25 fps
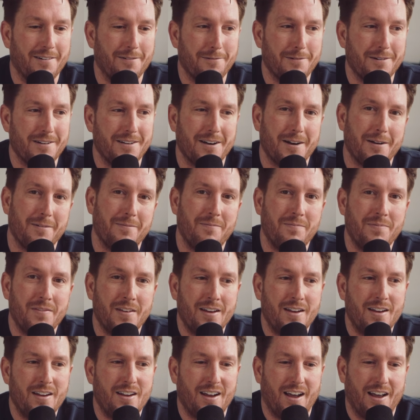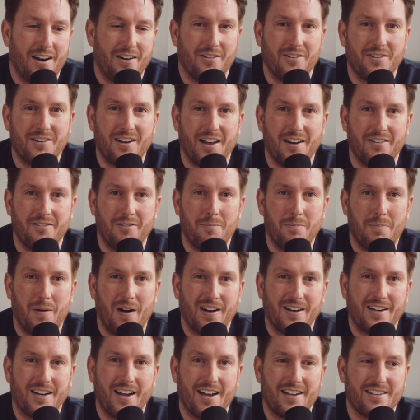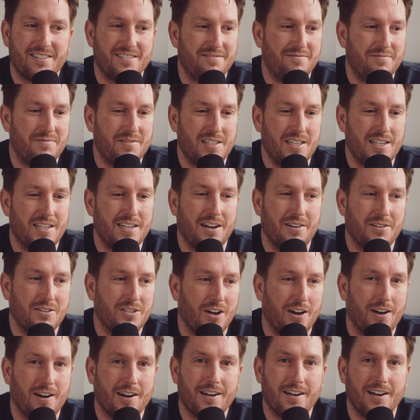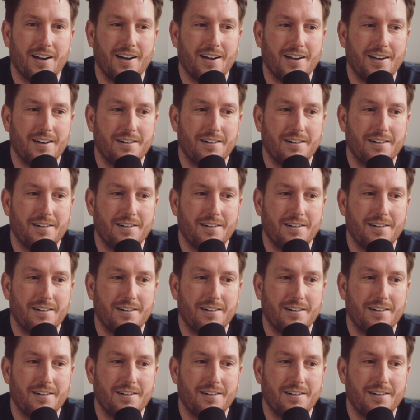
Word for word: We did a, I don't know, kind of a podcast sit down talk